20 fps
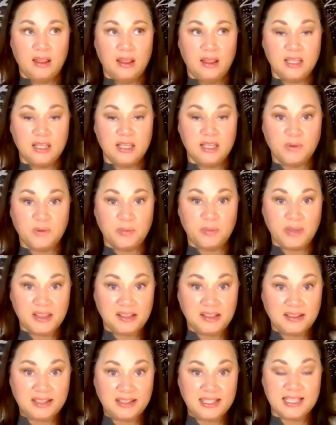This would be
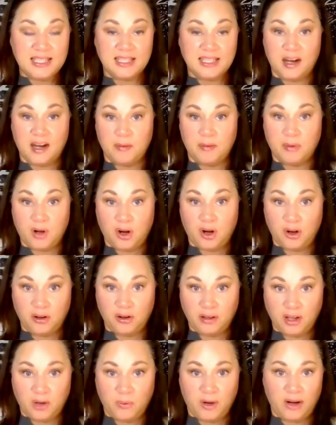the list that I'm
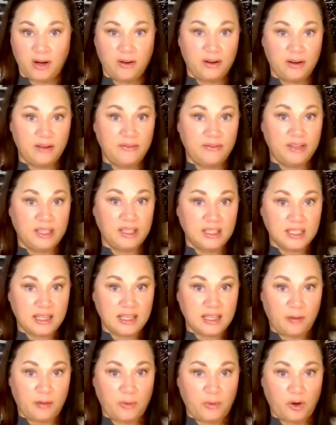currently aware of in
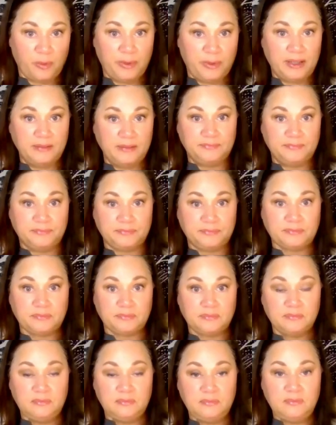this now moment.
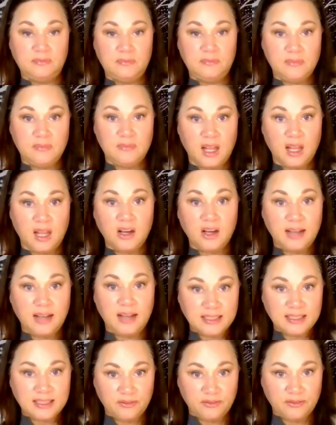
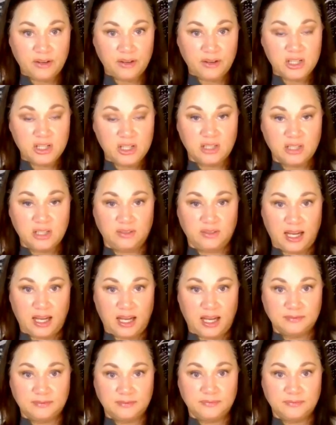Galactic Federation of
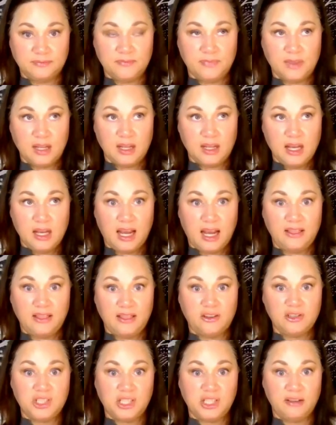Light
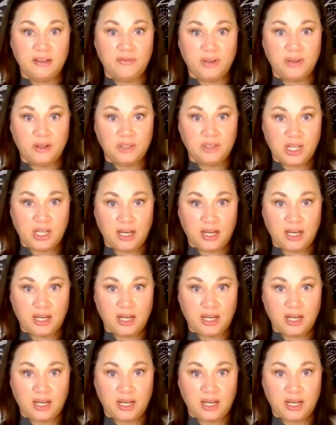and their GFL